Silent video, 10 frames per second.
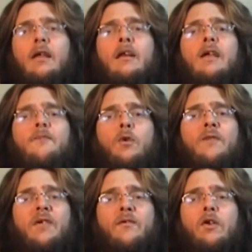If you have
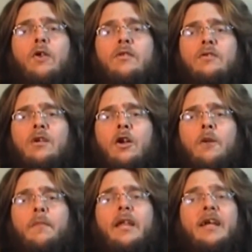ever heard the
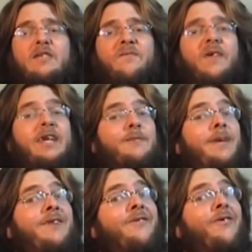term, "he has a face
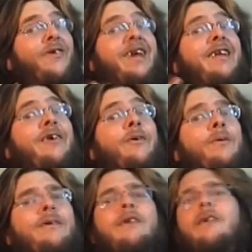made for radio,"
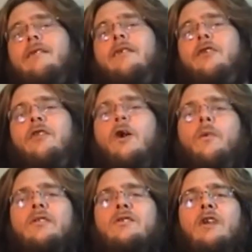then you know what
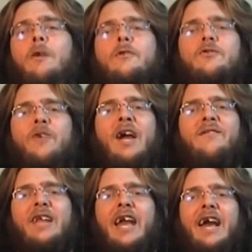the song was
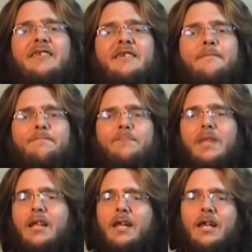driving at.
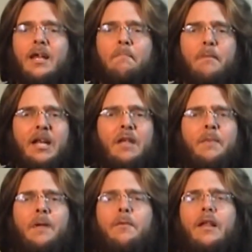Many
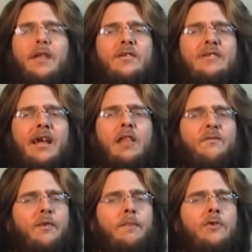people had the talent
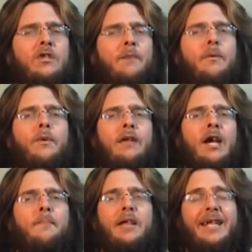for music but would
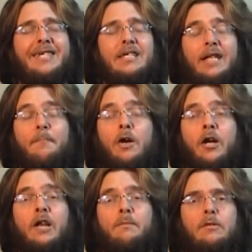not be easily
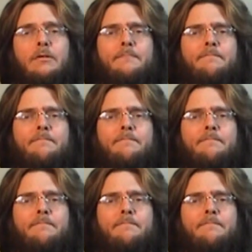marketable.